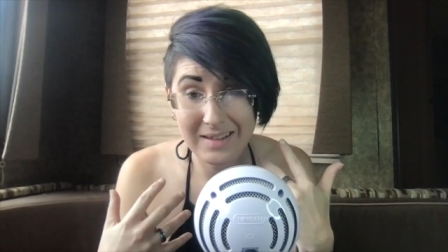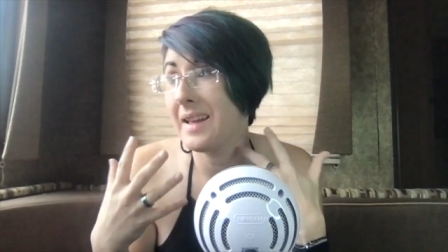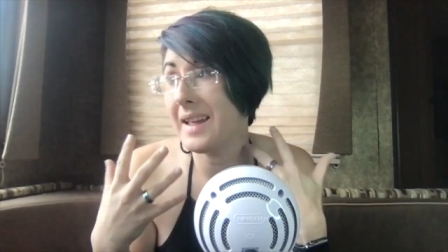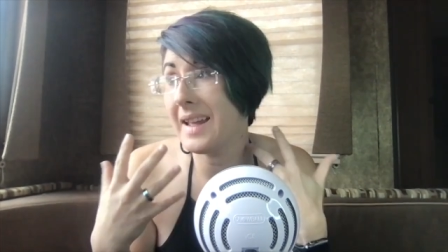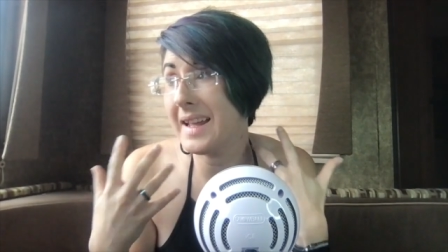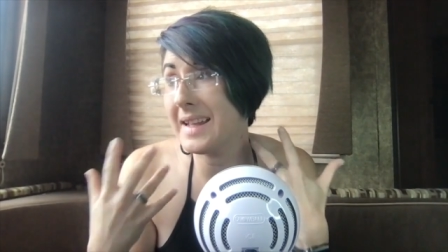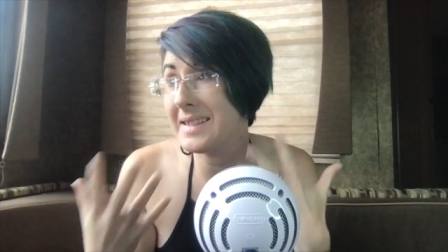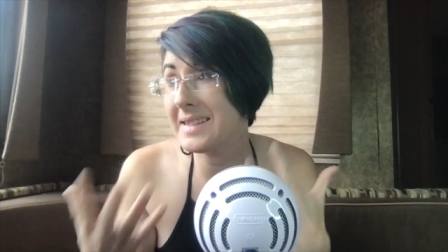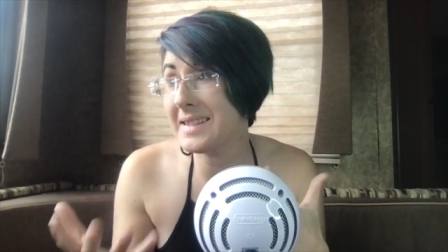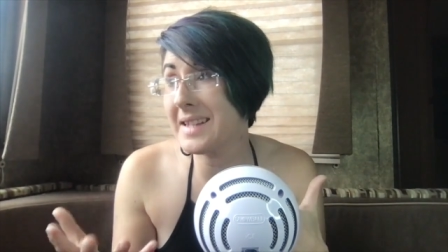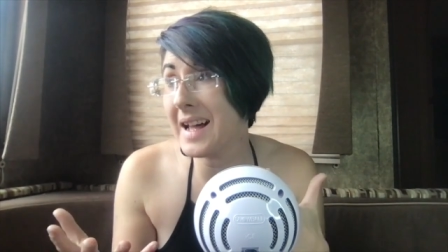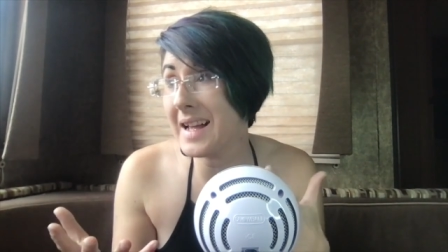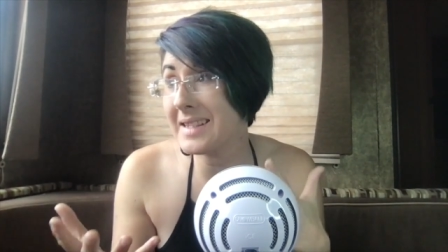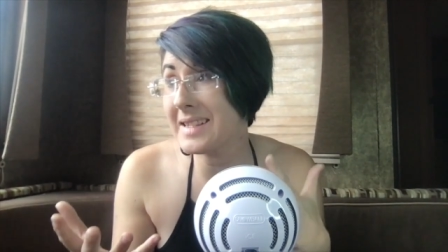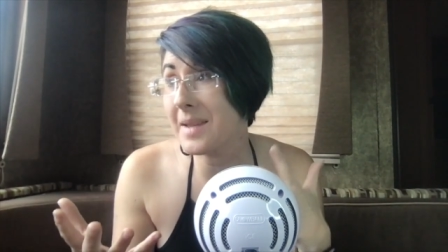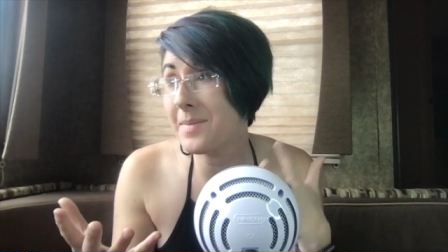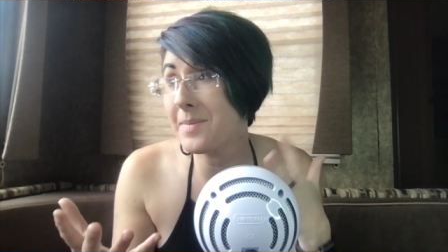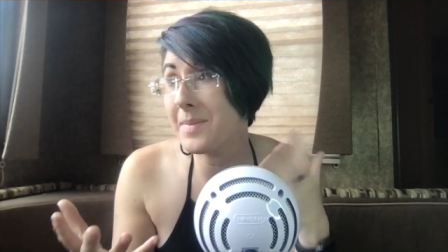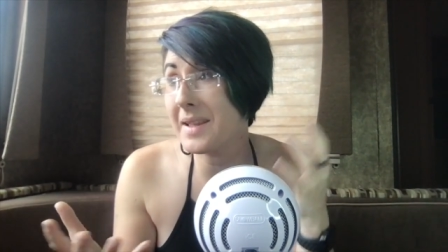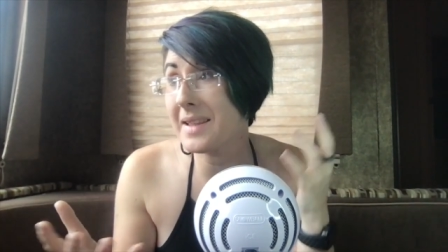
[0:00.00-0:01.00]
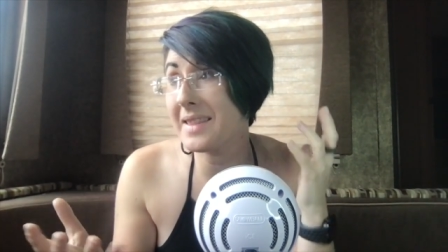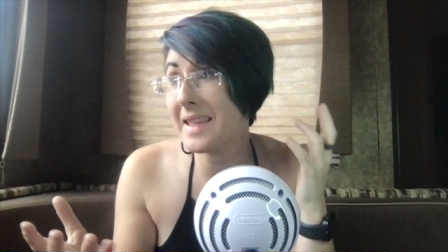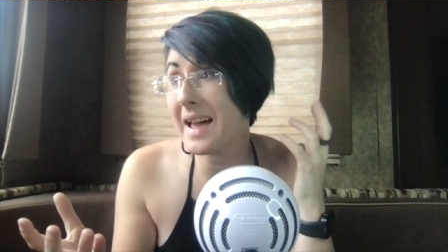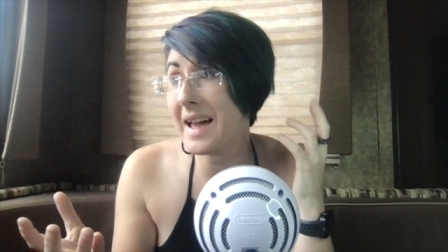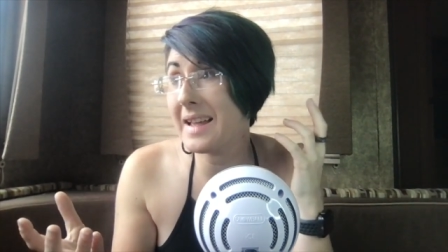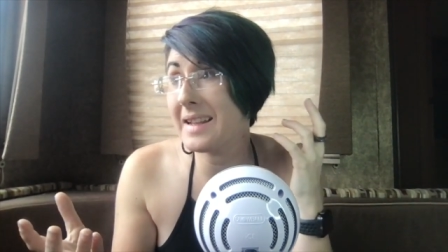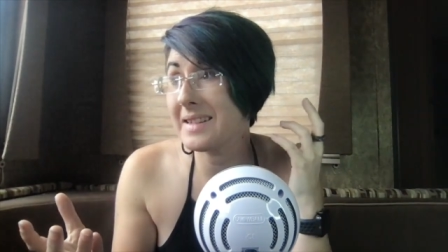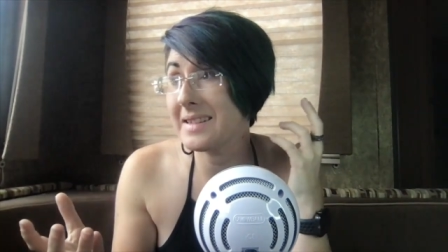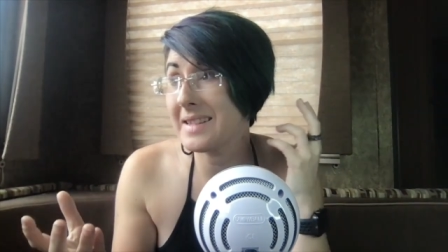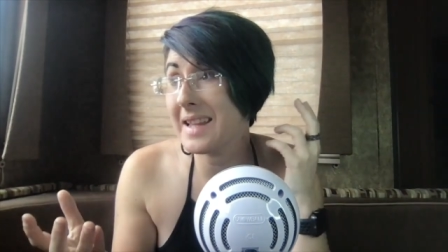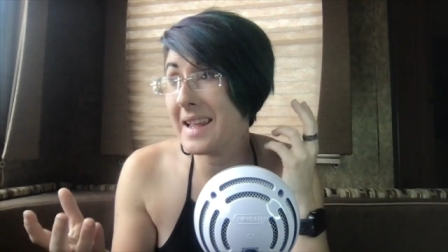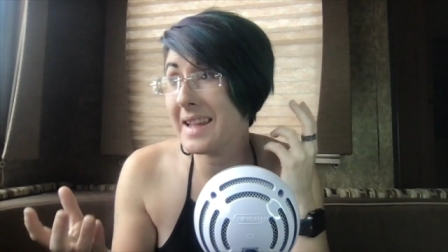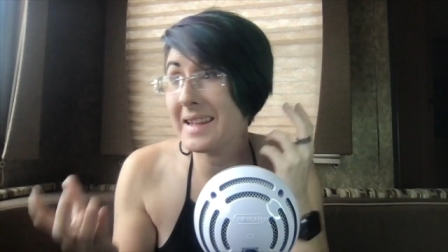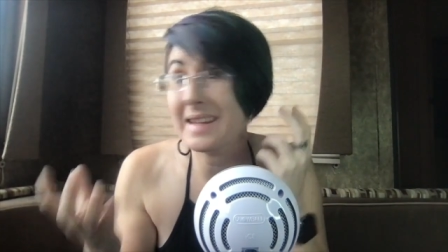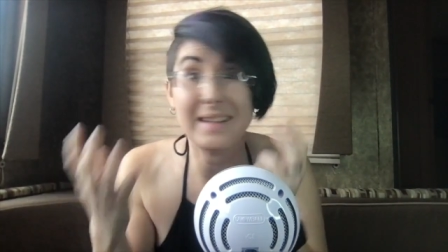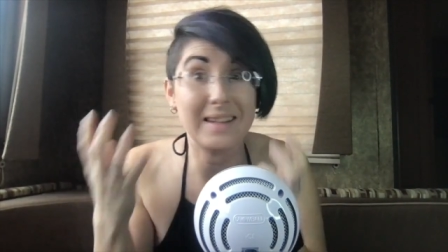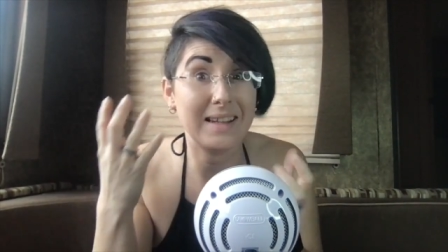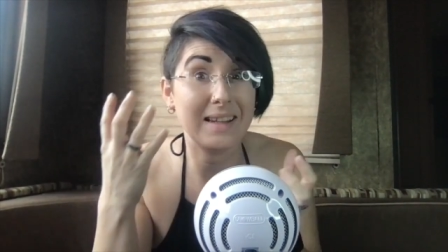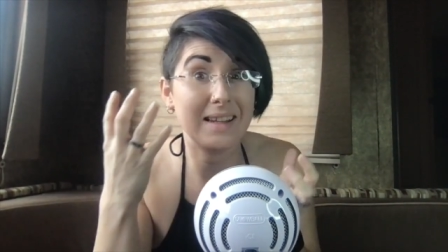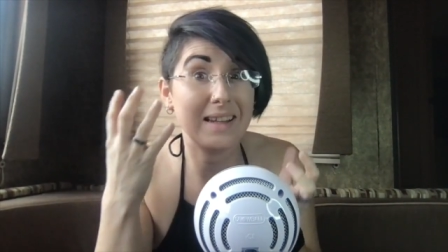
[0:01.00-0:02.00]
It's not something that, say,
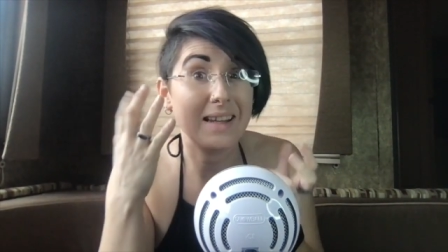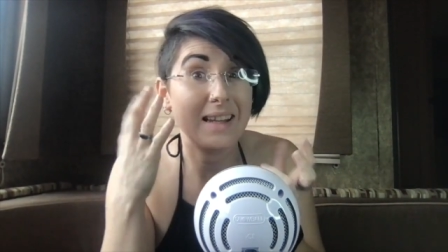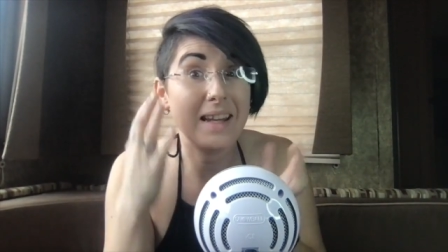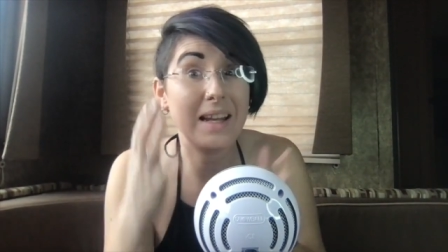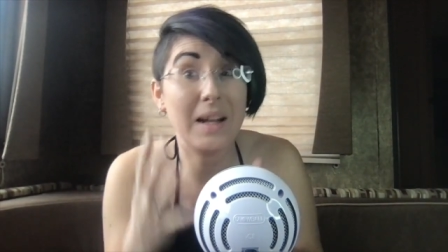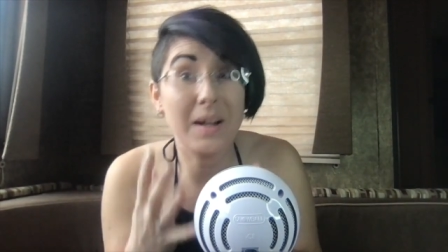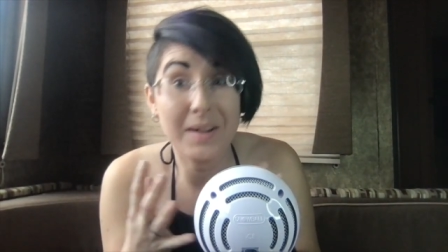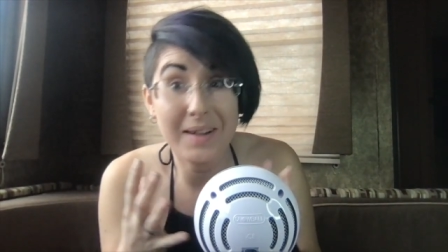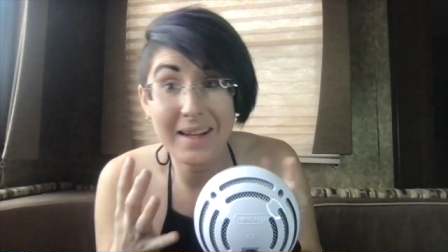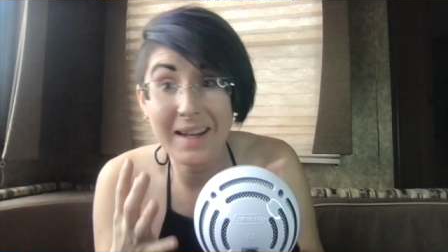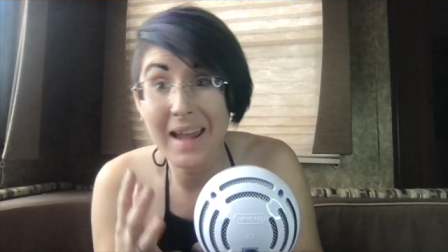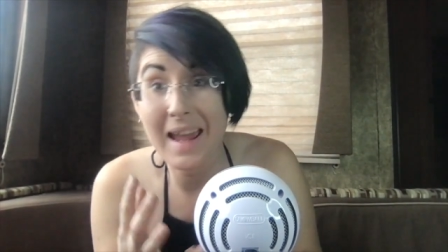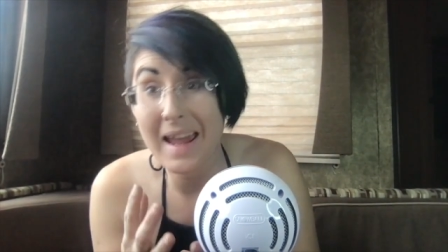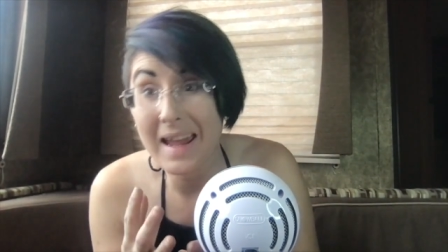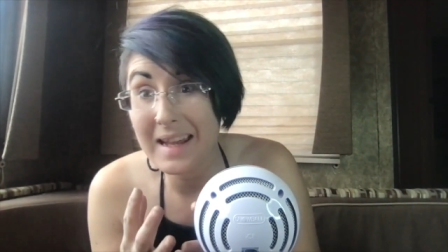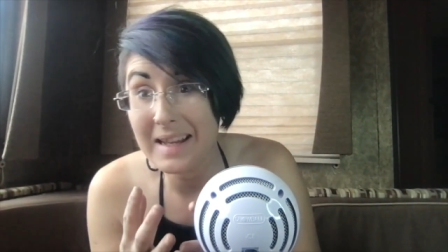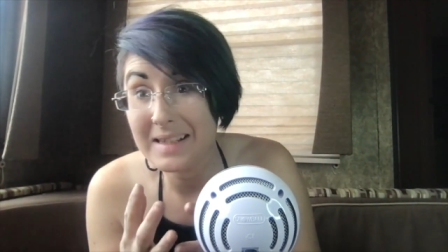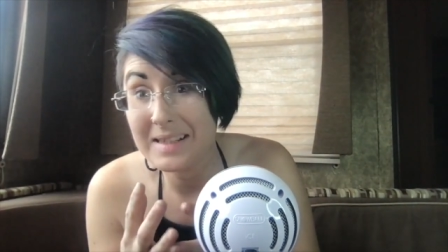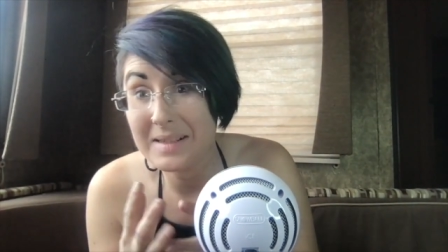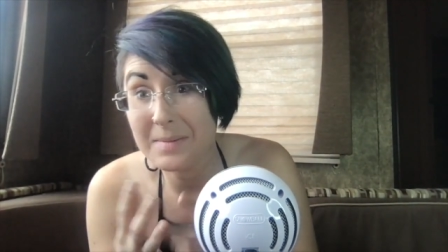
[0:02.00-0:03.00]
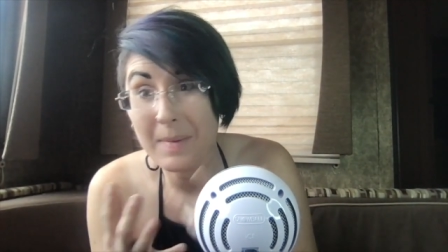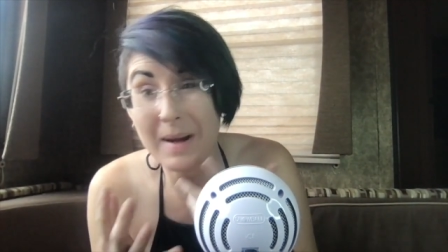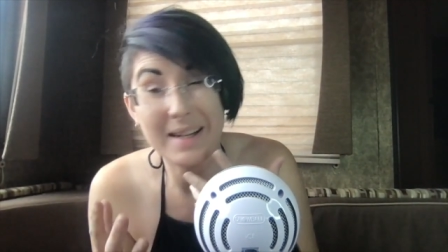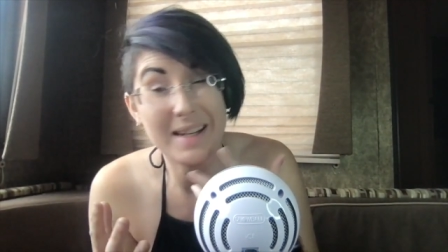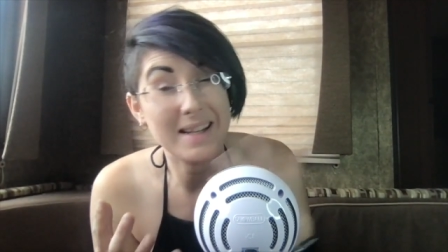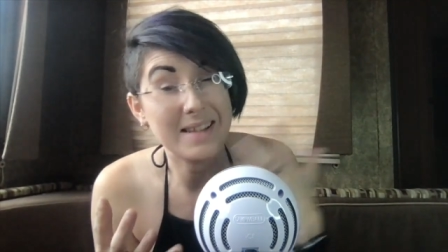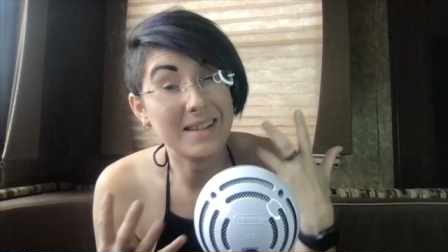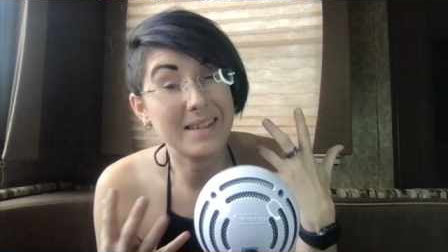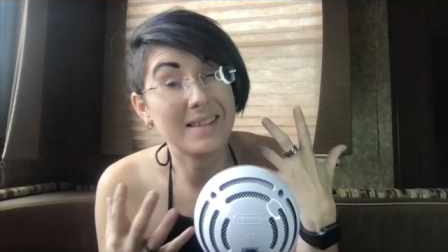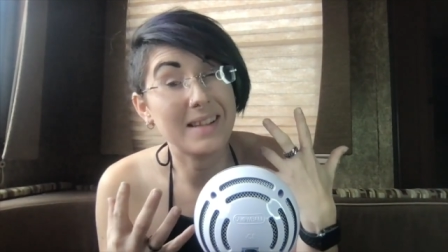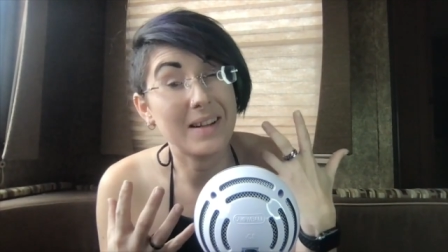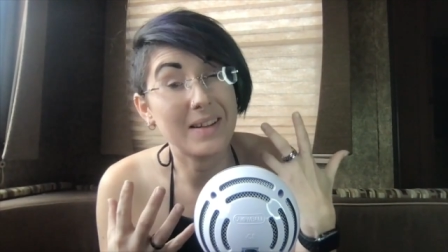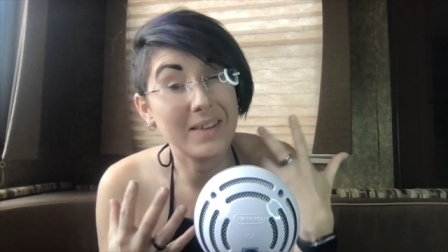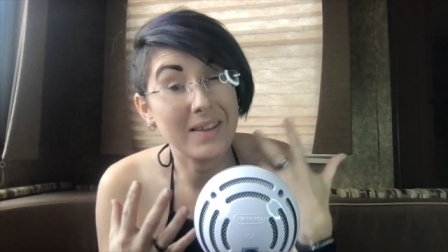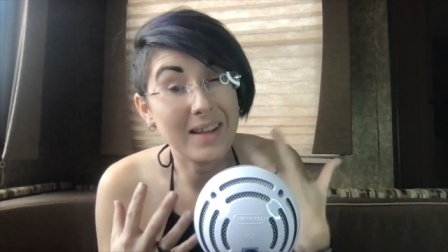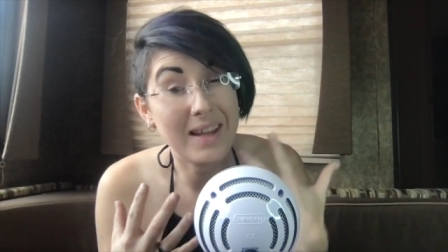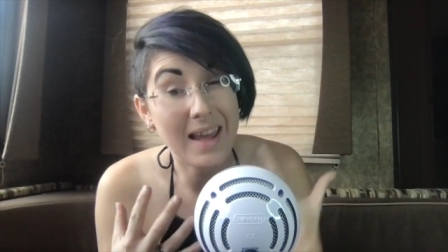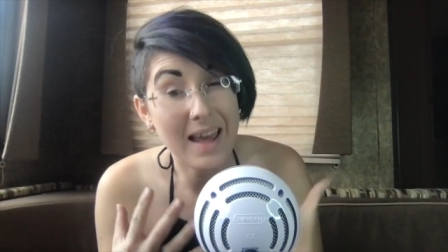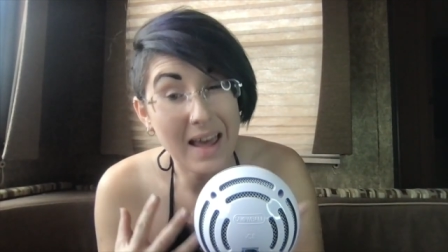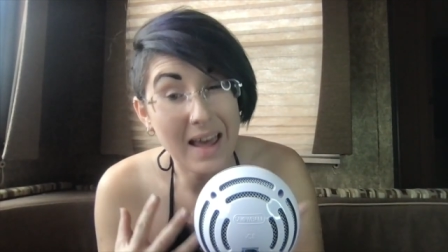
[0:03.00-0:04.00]
getting hearing aids might
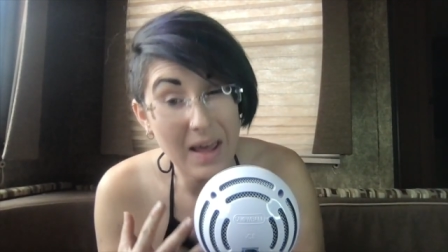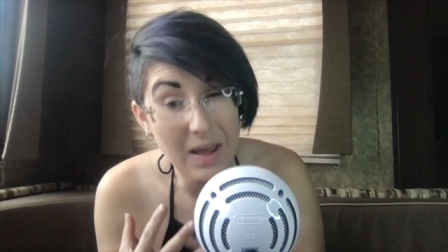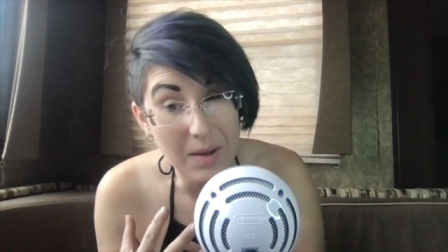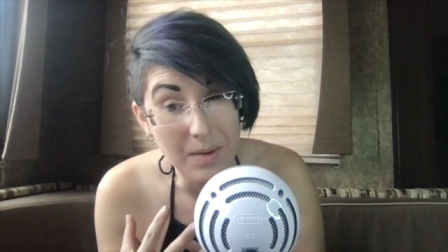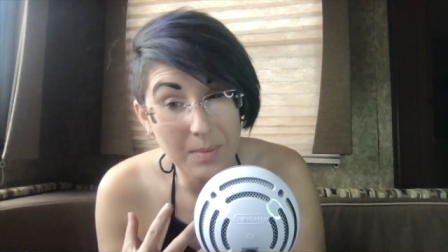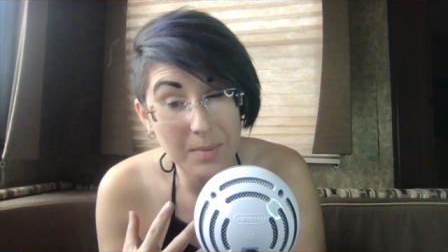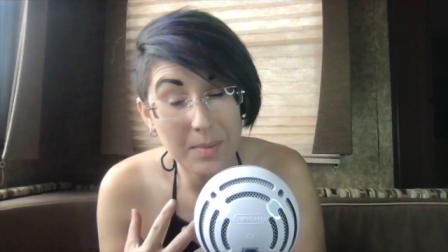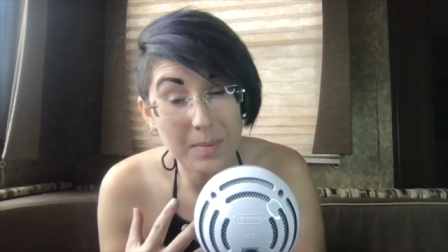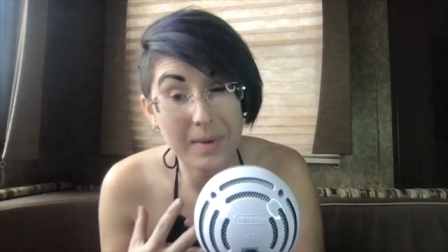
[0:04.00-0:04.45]
necessarily help